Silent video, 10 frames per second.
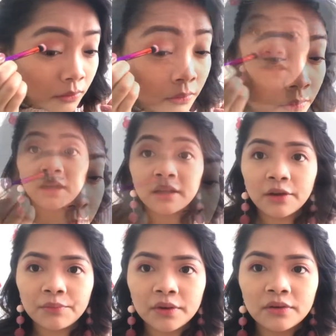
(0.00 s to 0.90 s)
Then
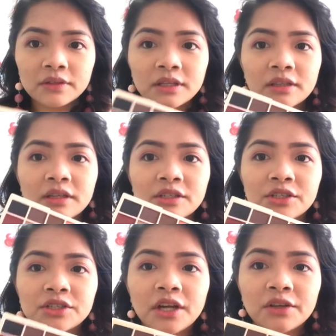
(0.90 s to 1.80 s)
I'll be using this
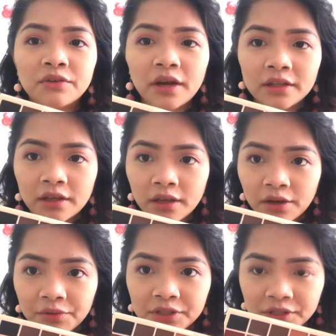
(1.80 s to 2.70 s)
shade right
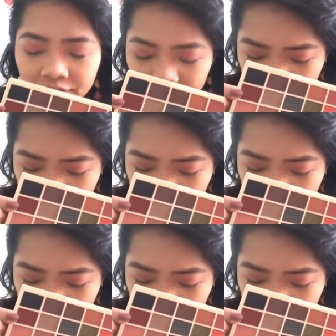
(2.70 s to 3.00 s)
here, which is